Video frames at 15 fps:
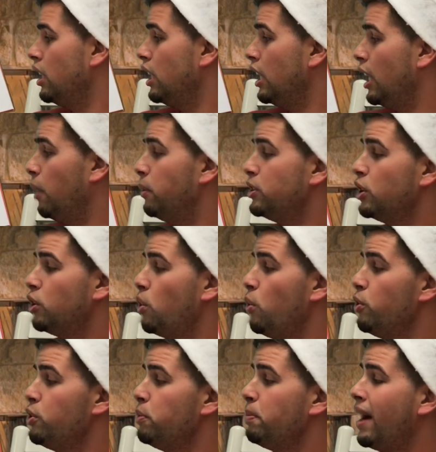It was
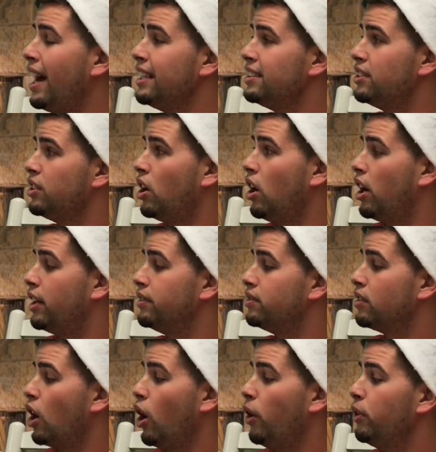1/4
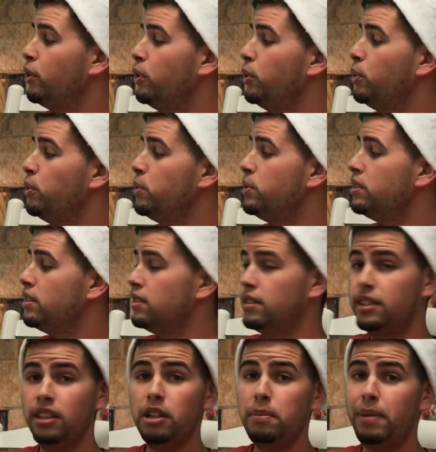dawn, all the Who's
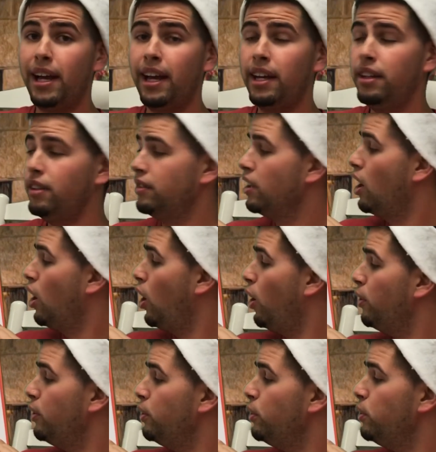still abed,
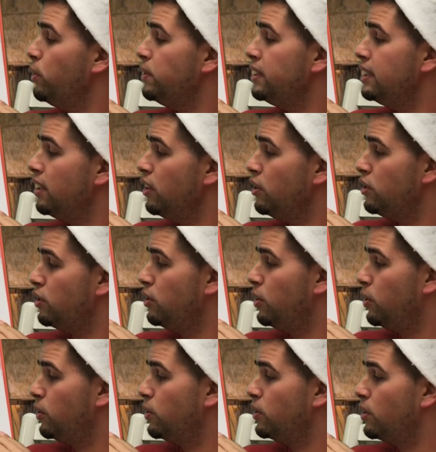all the Who's still a
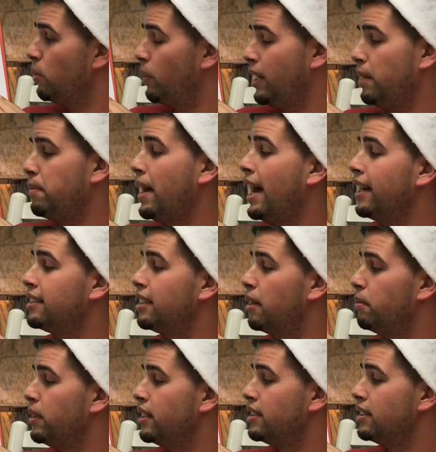snooze, when he packed
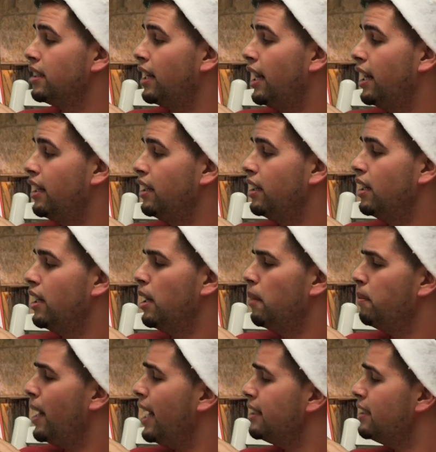up his sled.
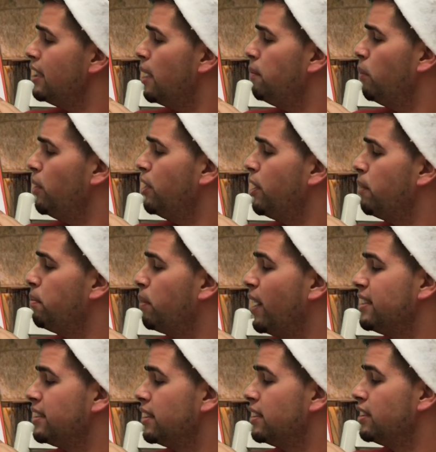Packed it up with their
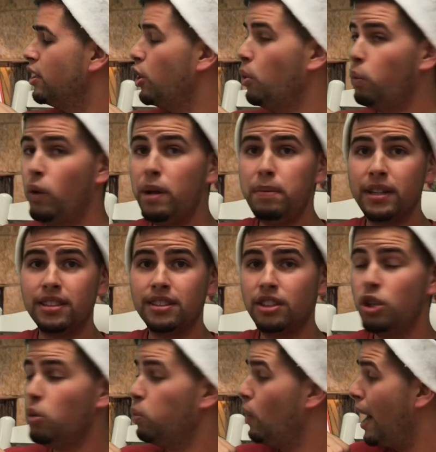presents, the ribbons,
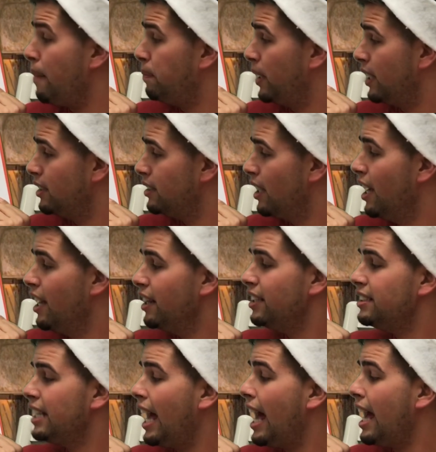the wrappings, the
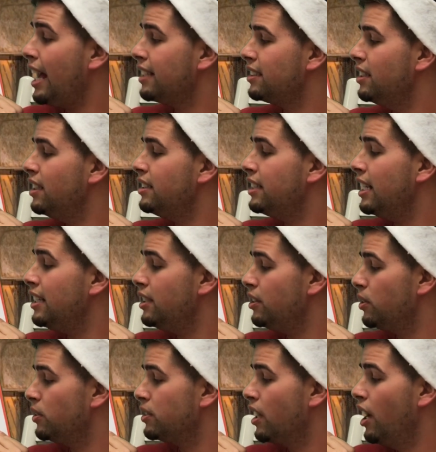tags and the
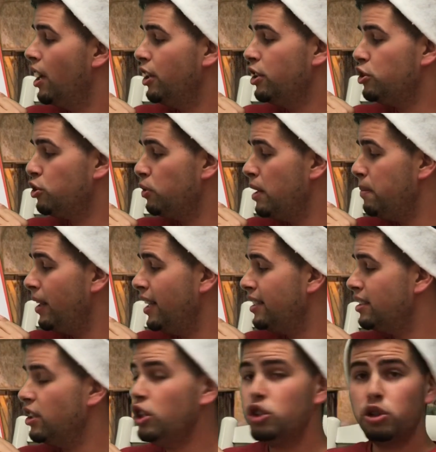tinsels, the
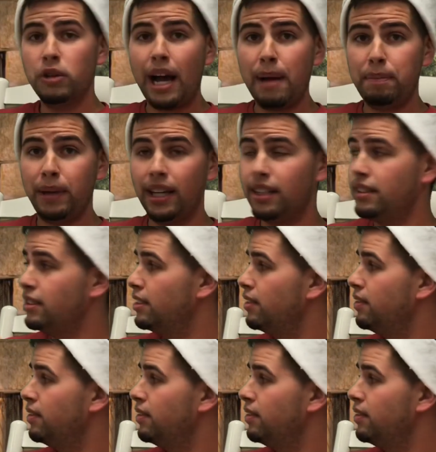trimmings, the trappings.